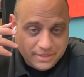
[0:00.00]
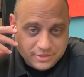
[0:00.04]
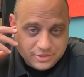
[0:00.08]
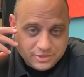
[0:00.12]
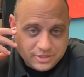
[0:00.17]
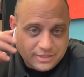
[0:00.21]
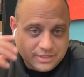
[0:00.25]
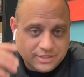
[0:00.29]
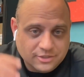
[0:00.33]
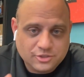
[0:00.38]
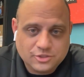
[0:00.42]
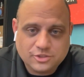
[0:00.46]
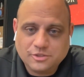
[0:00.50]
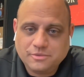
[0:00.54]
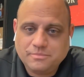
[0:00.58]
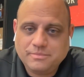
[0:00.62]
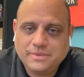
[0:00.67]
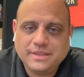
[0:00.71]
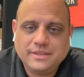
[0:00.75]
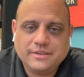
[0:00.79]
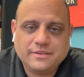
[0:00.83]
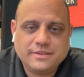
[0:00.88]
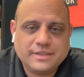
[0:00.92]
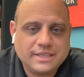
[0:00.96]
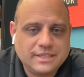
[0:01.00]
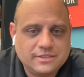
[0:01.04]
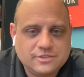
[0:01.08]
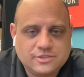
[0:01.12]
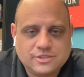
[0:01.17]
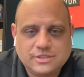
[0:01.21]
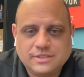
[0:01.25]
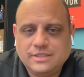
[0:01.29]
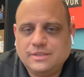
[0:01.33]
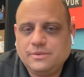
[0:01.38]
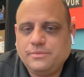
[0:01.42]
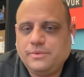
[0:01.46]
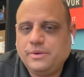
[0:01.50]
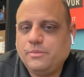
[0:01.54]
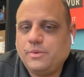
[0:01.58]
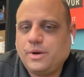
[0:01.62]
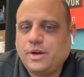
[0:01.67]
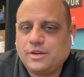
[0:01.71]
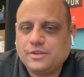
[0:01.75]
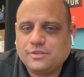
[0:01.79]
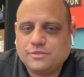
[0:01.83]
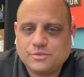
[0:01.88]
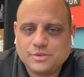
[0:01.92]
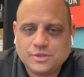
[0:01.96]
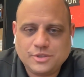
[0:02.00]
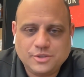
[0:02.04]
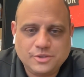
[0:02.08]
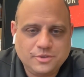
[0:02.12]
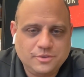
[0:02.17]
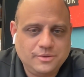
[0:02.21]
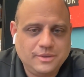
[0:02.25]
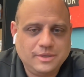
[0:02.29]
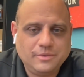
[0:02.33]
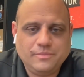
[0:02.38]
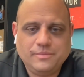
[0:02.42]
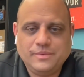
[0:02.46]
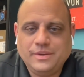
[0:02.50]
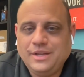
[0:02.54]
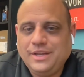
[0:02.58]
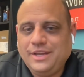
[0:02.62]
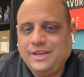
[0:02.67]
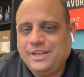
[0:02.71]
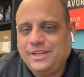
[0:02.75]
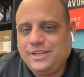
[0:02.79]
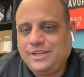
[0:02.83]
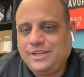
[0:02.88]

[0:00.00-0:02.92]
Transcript: Big Chicken showed me their kitchen and we walked through and,